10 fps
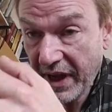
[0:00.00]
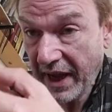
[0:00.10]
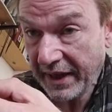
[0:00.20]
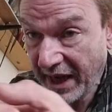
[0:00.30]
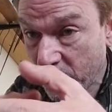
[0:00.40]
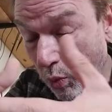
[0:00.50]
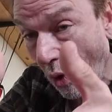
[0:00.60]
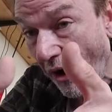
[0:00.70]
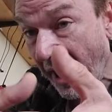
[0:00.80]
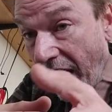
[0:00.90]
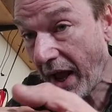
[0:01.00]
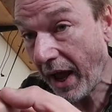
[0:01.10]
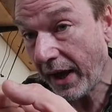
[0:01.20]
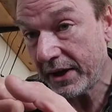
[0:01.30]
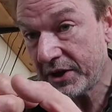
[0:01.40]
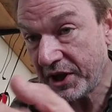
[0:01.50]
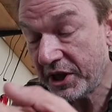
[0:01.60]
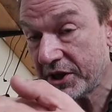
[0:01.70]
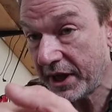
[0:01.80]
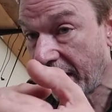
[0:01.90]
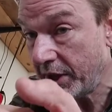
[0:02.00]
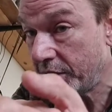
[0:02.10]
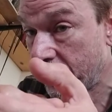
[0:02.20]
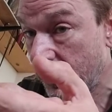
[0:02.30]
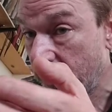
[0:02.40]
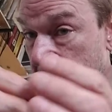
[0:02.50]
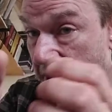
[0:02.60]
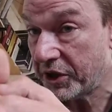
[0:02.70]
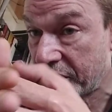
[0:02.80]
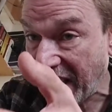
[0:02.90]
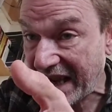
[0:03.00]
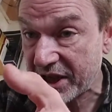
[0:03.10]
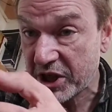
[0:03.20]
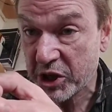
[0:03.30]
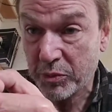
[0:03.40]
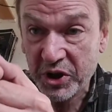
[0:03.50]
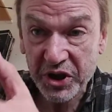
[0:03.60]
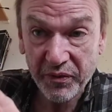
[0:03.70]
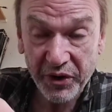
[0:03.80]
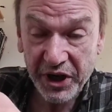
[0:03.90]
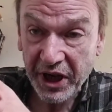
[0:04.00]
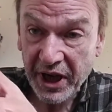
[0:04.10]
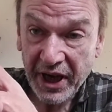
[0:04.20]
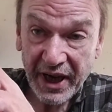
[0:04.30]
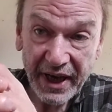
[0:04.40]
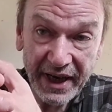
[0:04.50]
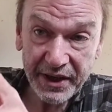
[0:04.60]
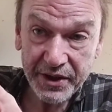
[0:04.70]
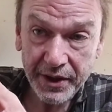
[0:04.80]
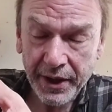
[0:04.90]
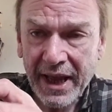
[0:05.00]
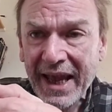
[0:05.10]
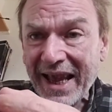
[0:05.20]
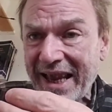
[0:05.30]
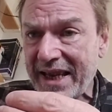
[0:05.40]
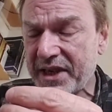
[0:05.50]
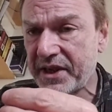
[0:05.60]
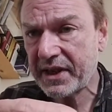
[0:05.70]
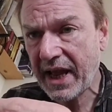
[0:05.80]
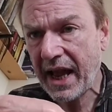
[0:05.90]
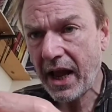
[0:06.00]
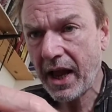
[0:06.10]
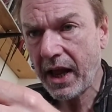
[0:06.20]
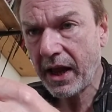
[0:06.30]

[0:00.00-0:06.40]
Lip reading: that's why, since that specific incident, it isn't that